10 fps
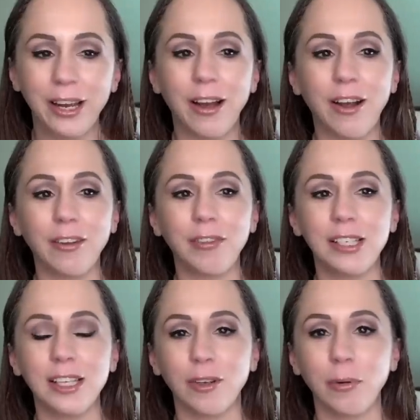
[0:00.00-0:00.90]
All of
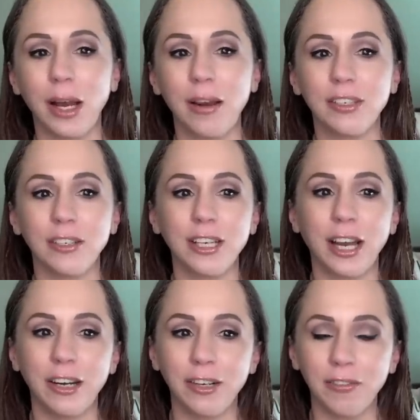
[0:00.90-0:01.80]
these other wives are
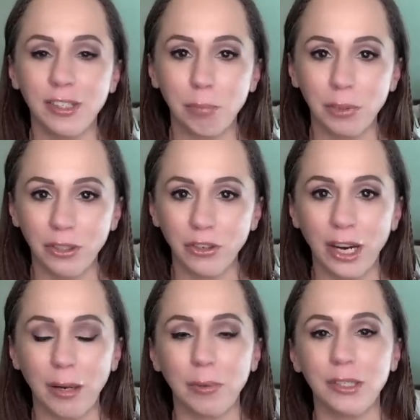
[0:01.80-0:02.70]
tired of his bull
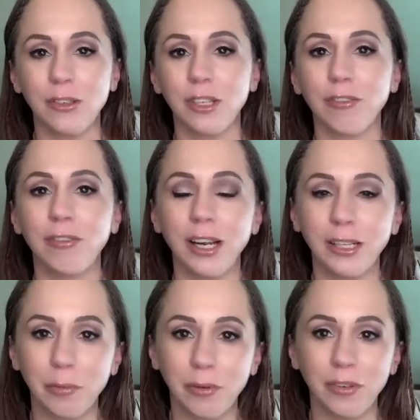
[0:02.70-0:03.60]
crap, and so they're
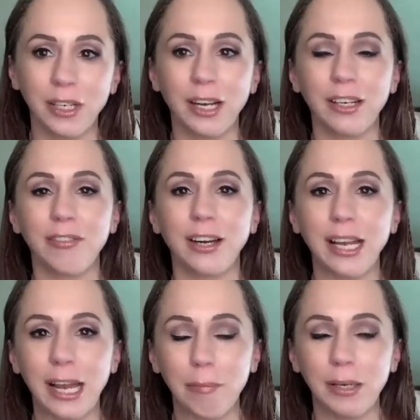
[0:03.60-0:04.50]
finally moving on to find
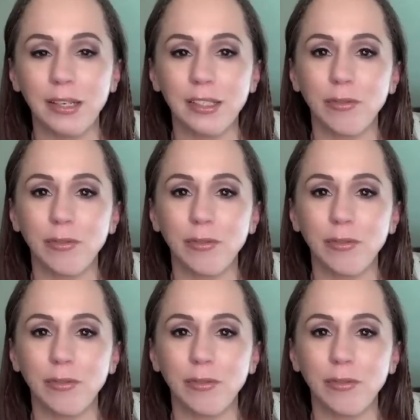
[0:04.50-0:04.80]
happiness.